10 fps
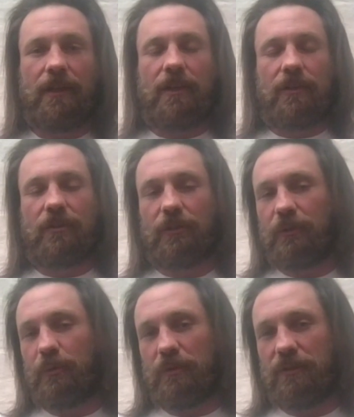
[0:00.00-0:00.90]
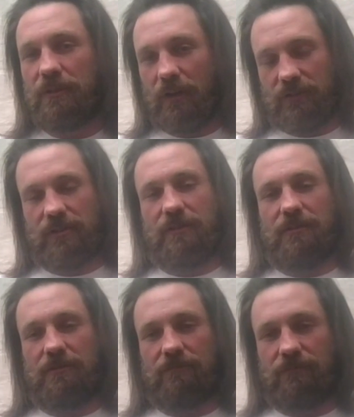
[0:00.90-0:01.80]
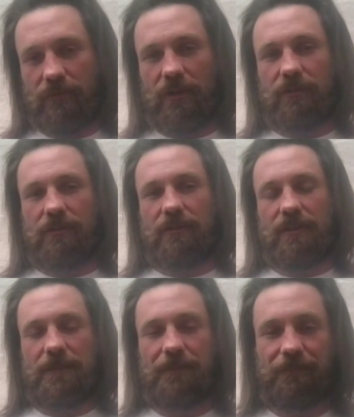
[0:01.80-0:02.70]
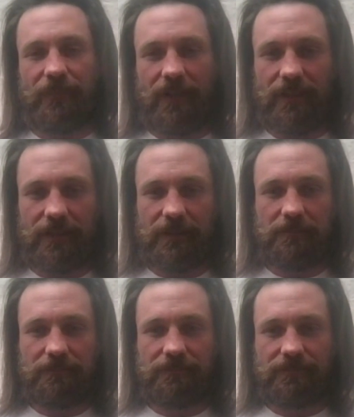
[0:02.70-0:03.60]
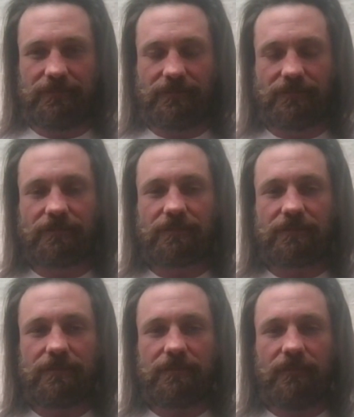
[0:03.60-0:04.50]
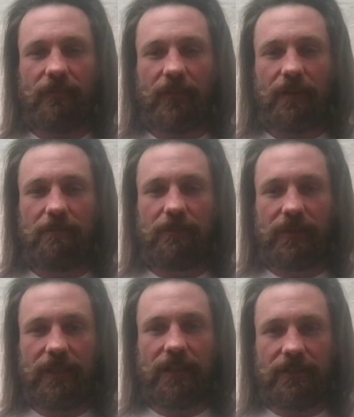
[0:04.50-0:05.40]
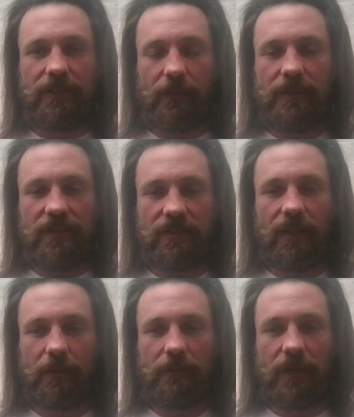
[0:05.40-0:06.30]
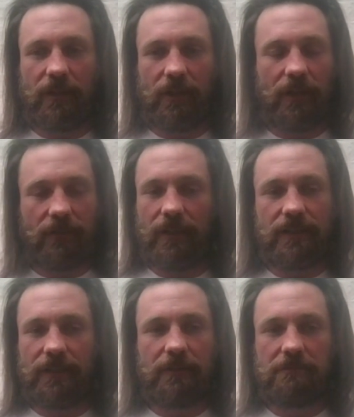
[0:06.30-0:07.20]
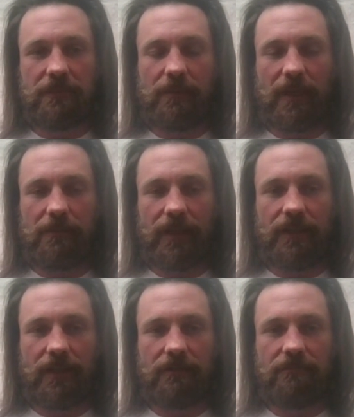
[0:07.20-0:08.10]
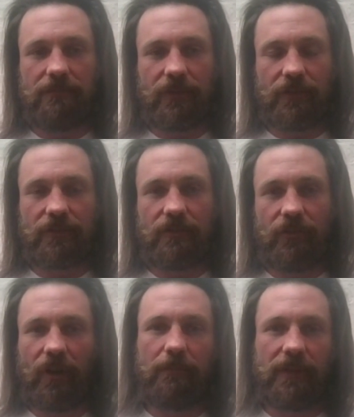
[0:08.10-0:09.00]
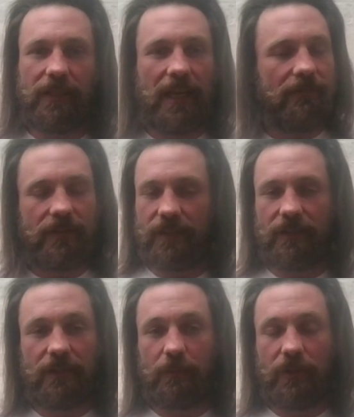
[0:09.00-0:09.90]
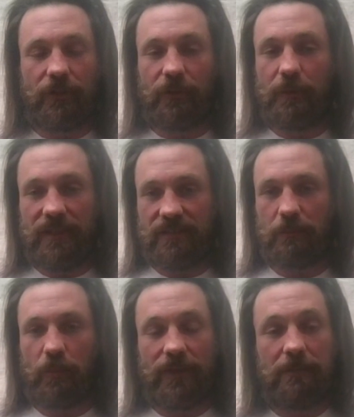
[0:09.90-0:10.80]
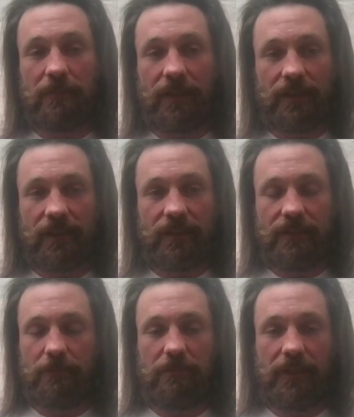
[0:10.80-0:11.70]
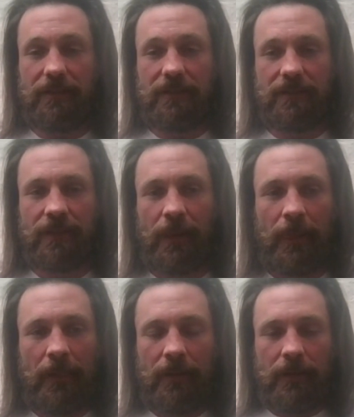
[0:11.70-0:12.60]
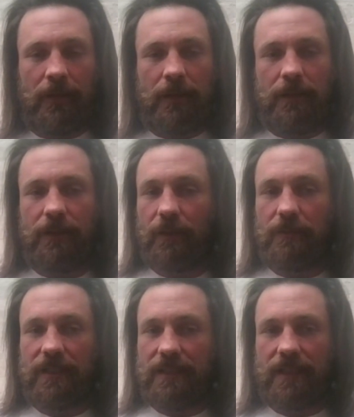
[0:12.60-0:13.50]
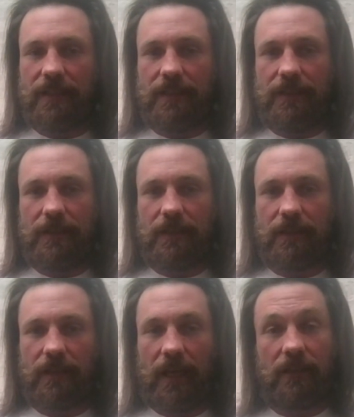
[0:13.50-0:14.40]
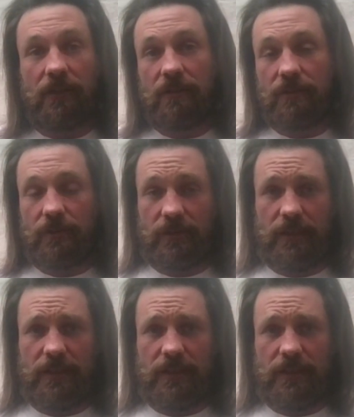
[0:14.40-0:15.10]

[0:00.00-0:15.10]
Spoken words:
to not wrong. But yeah, you don't need to know a great deal about Blender. Just jump in. Everything that we do is within Blender. You don't need any add-ons, or